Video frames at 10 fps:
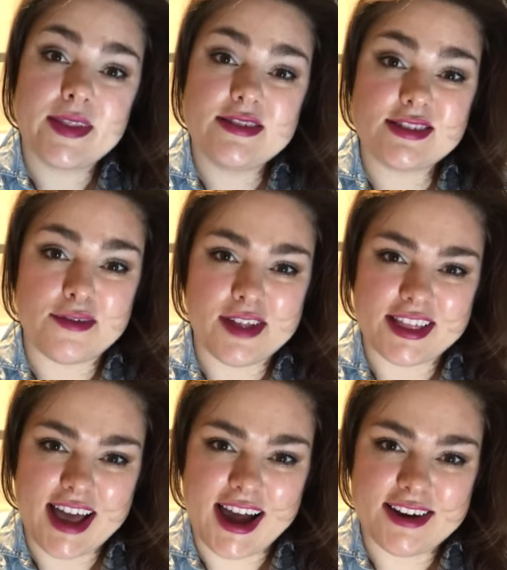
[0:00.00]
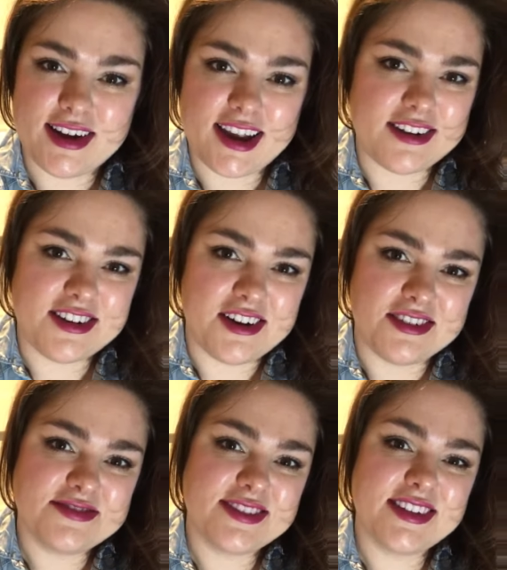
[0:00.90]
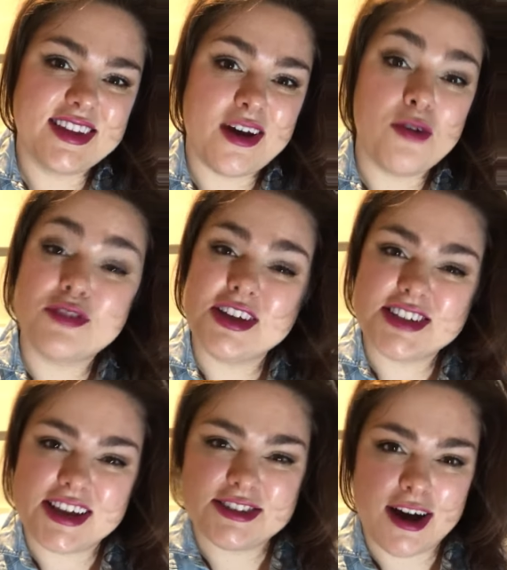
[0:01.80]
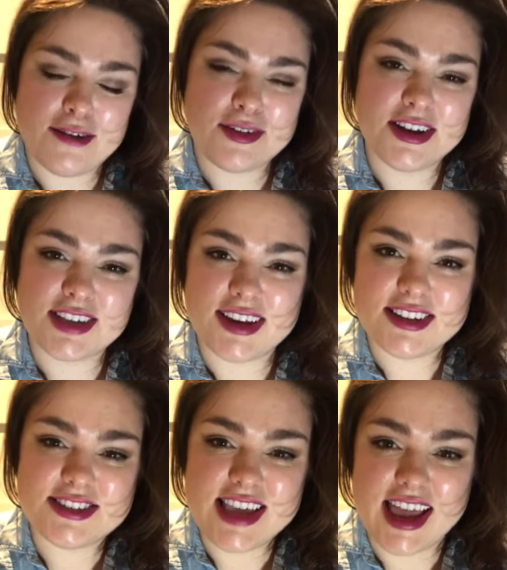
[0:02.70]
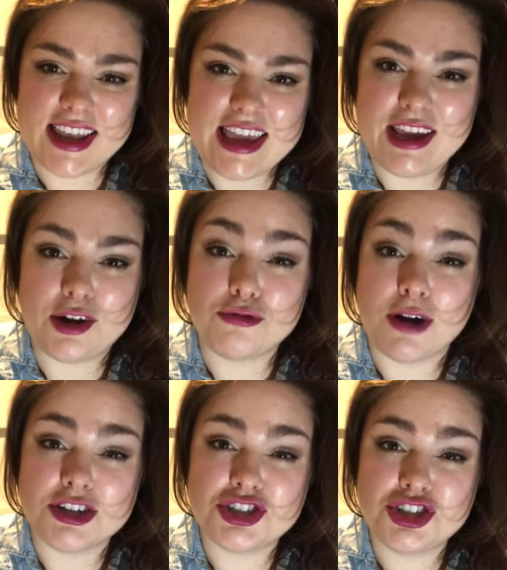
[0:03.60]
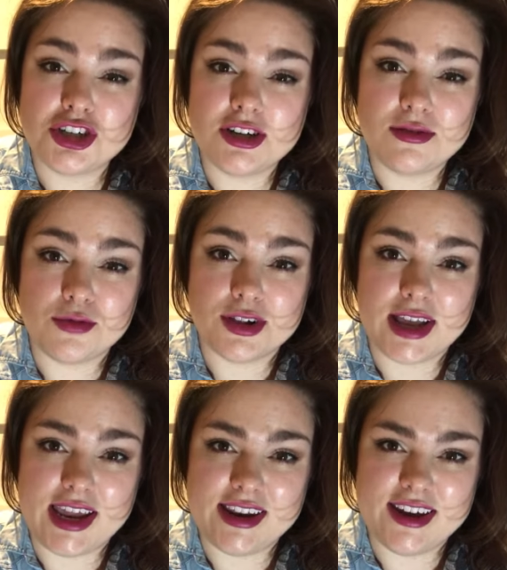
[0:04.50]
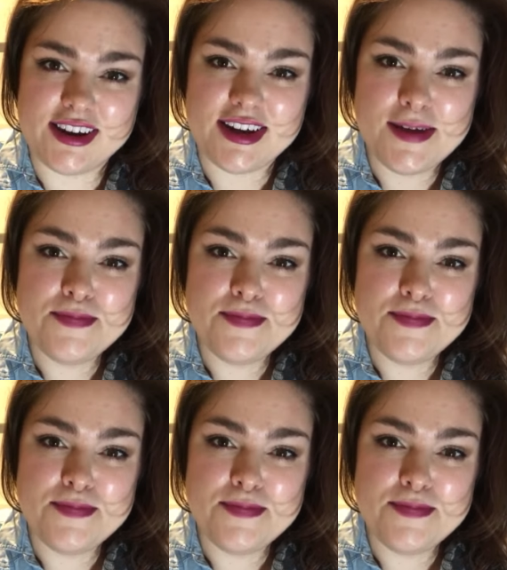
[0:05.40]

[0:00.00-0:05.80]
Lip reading: stuff like that. I don't know. Hopefully it takes off, because I didn't see any crush related